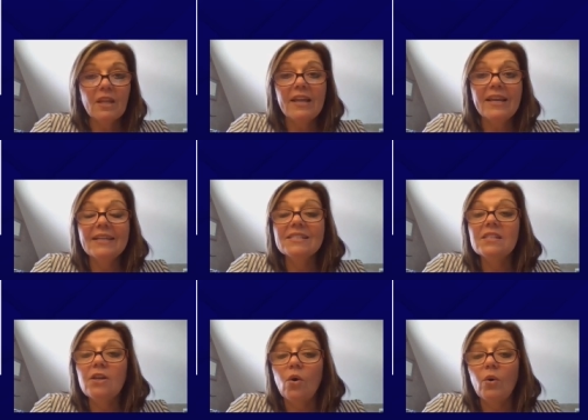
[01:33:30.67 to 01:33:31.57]
it is
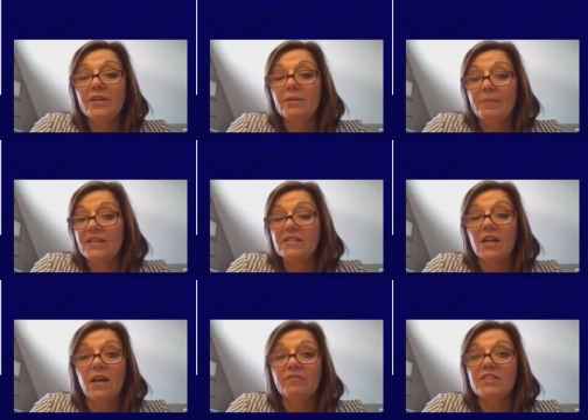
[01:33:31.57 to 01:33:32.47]
going to be
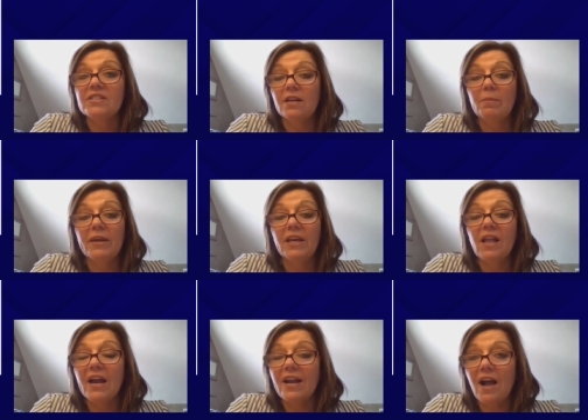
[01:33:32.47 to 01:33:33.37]
tough. It's going to be
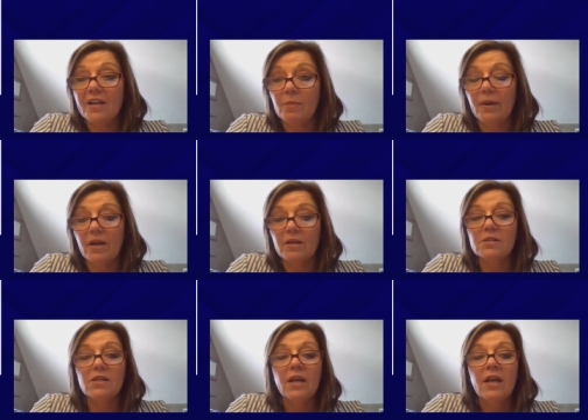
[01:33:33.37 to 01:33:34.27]
like hockey
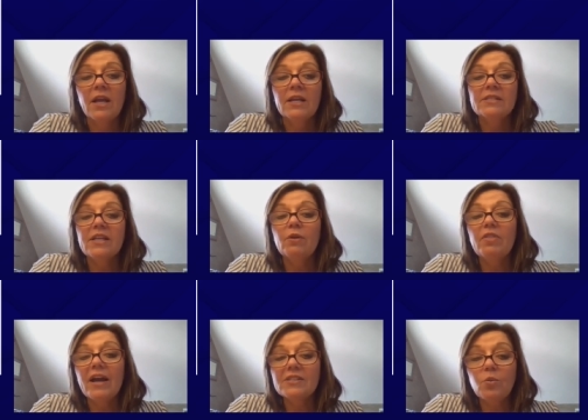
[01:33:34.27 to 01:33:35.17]
pucks. So
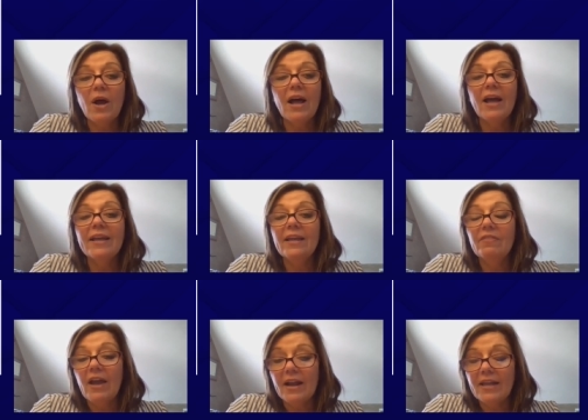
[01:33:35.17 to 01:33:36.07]
that's why in
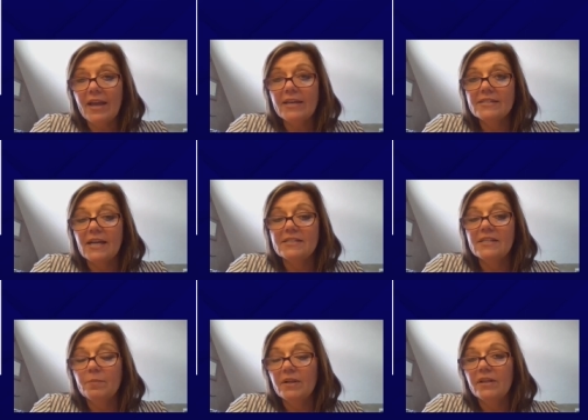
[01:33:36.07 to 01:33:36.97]
that case, I
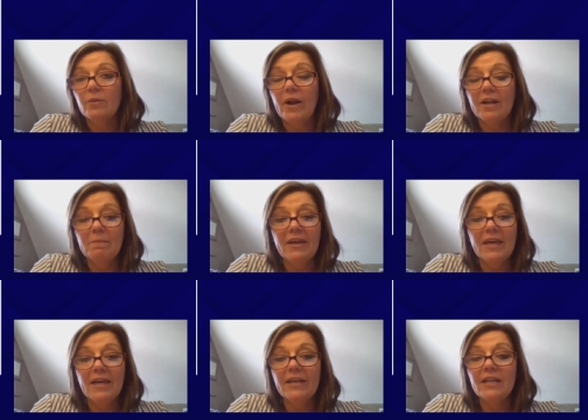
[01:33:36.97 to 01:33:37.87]
typically
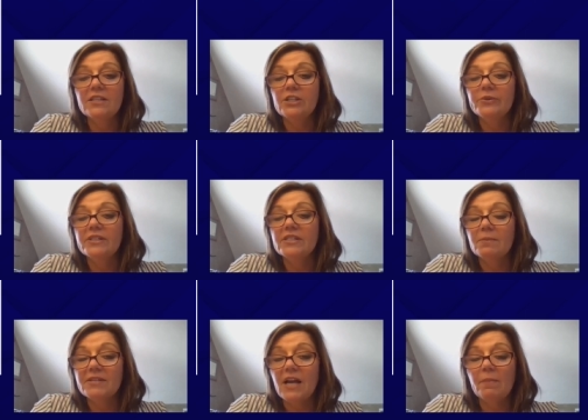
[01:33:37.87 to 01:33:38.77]
recommend doing
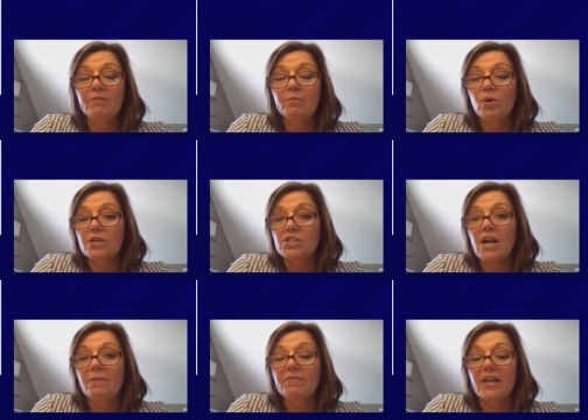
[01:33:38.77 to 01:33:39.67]
some type of pork
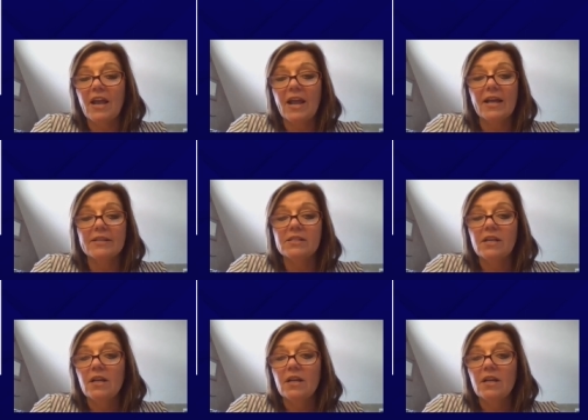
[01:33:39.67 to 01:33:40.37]
chop that has